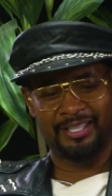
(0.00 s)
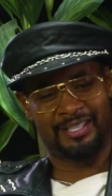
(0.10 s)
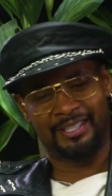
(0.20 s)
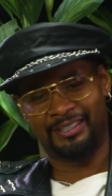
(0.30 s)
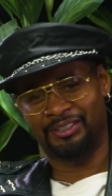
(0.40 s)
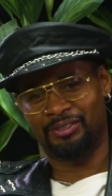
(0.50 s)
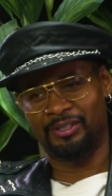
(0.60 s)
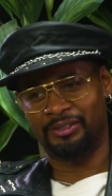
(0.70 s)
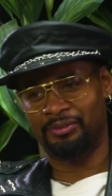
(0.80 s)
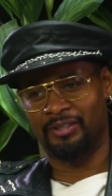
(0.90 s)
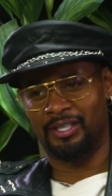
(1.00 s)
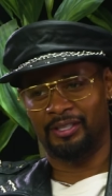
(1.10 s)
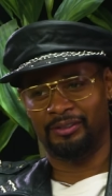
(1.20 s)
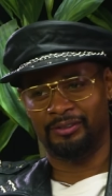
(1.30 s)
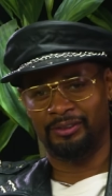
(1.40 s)
Yeah, that's just going yeah. too
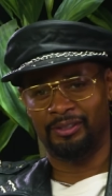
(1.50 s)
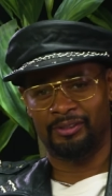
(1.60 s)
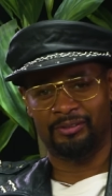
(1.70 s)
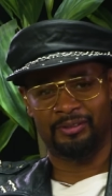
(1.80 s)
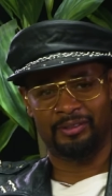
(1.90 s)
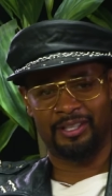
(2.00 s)
far, you know?